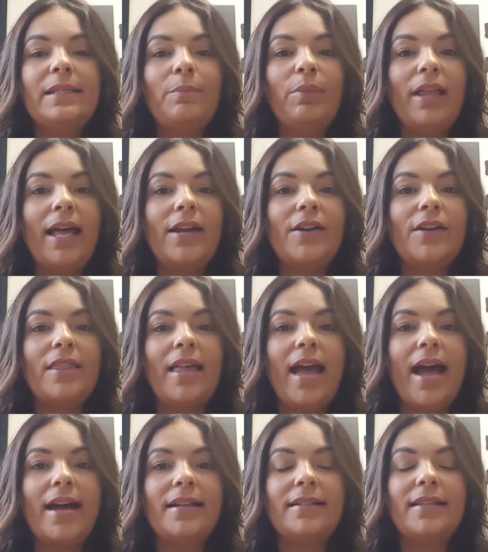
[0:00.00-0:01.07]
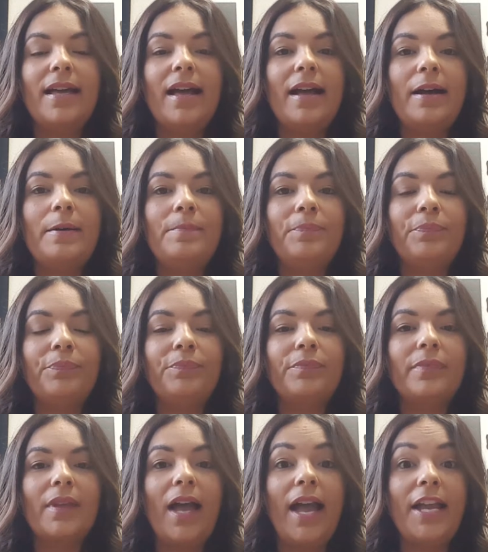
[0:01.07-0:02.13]
a planner that um,
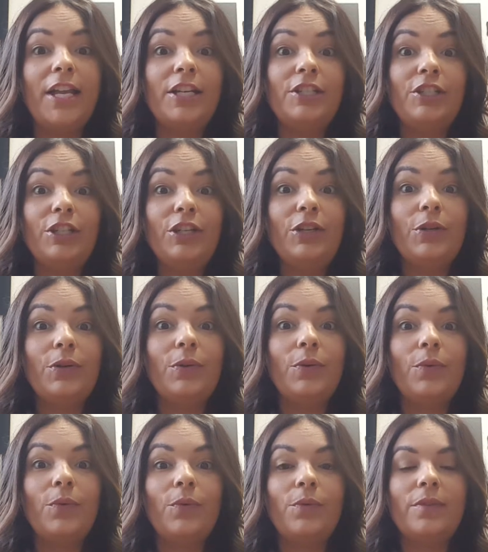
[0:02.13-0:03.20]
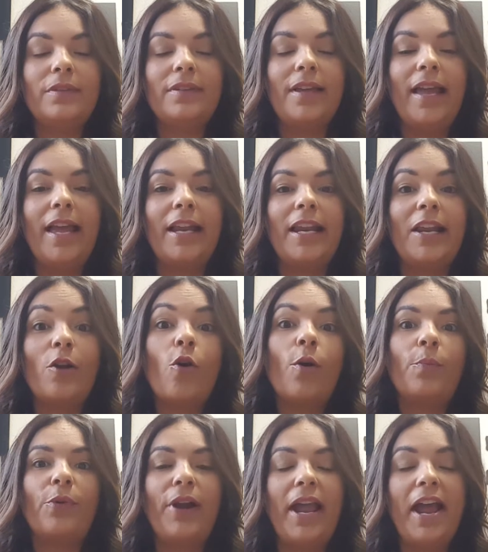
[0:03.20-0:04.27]
I could do and
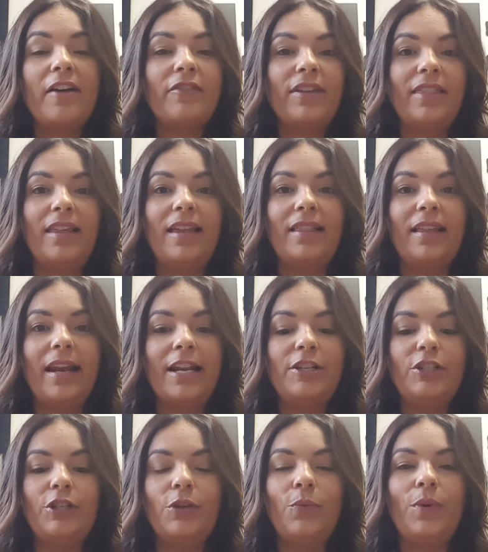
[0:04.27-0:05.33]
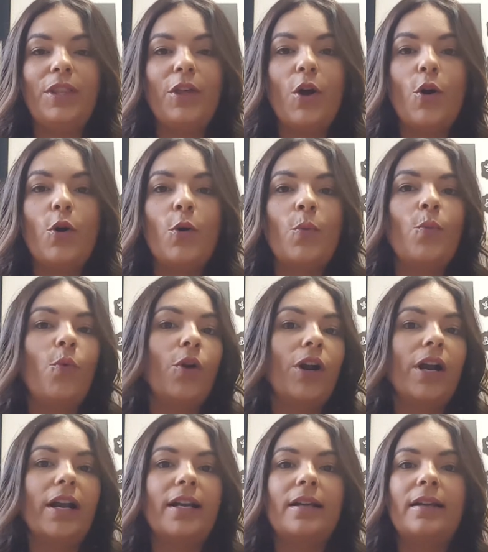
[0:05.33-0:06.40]
incorporate everything that I do with
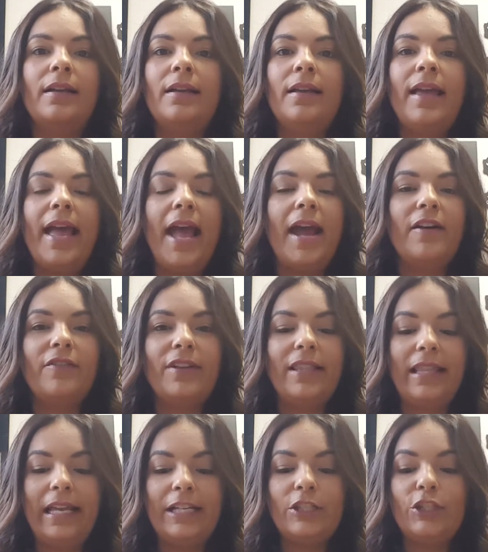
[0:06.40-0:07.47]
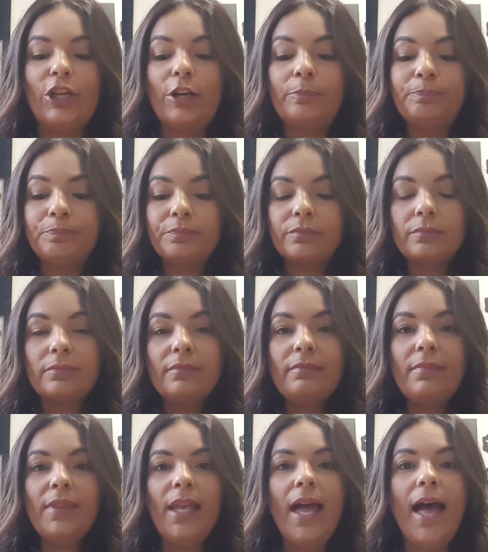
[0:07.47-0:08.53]
homework, everything. So,
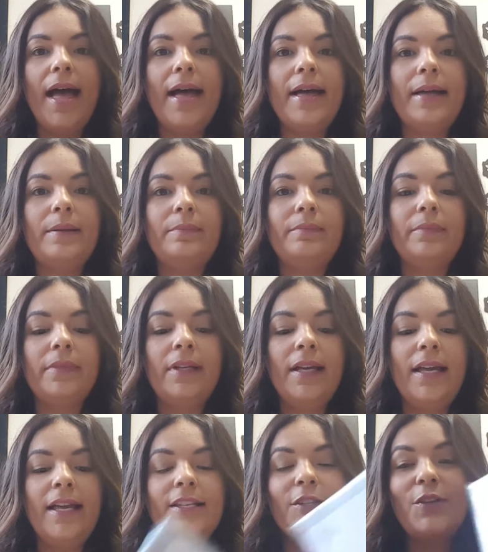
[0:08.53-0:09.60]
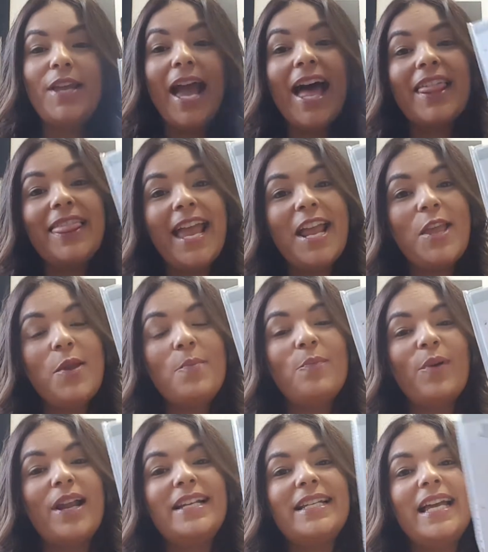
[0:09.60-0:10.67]
um, so yeah, thank you,
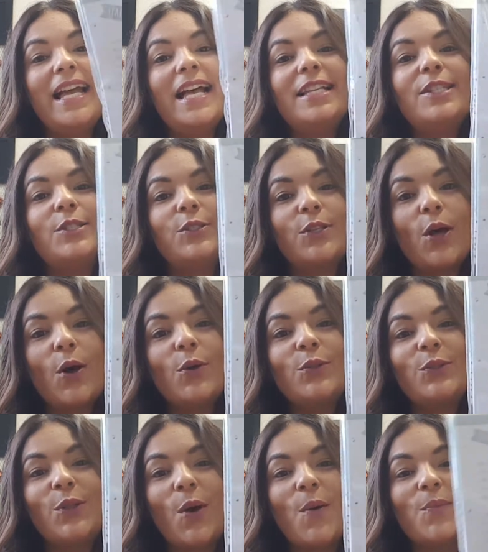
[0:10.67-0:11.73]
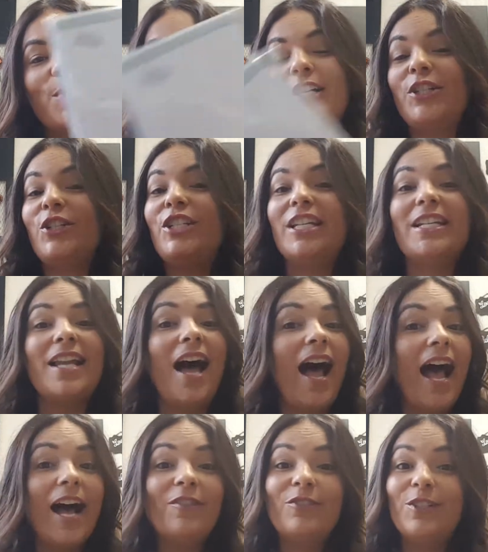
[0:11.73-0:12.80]
Brenda, so, so much. You did not
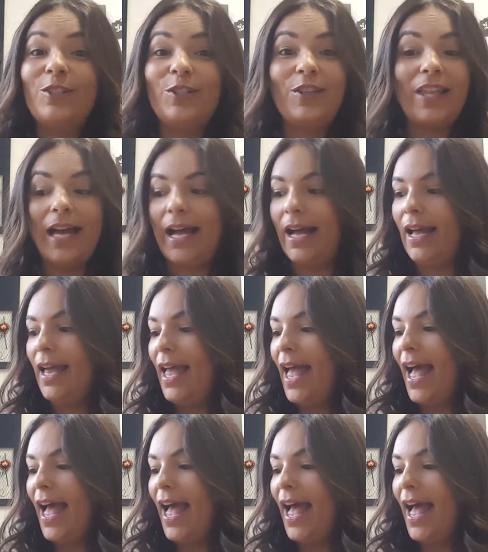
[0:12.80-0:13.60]
have to do that.